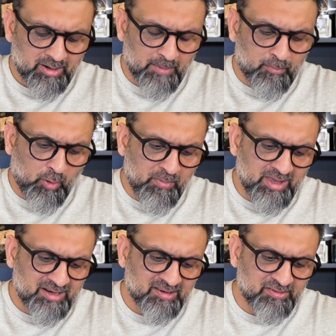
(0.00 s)
uh,
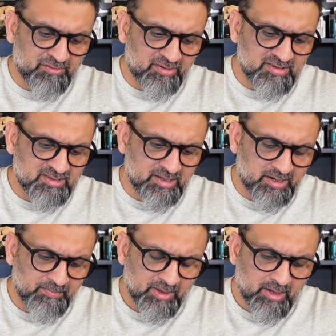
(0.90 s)
prominent citruses
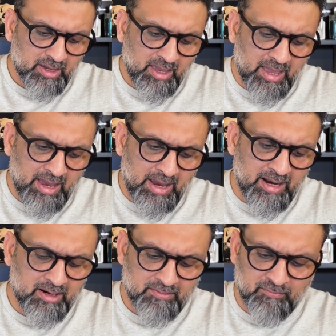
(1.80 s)
here
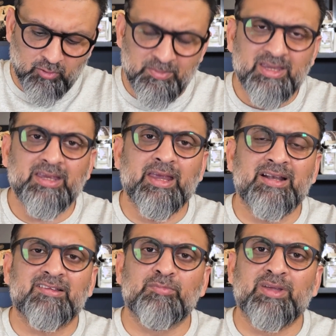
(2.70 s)
and for me
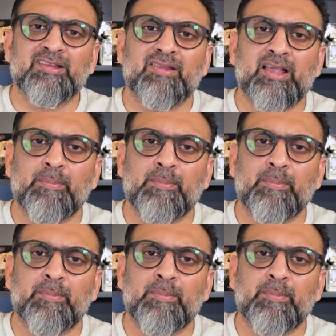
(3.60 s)
it smells like a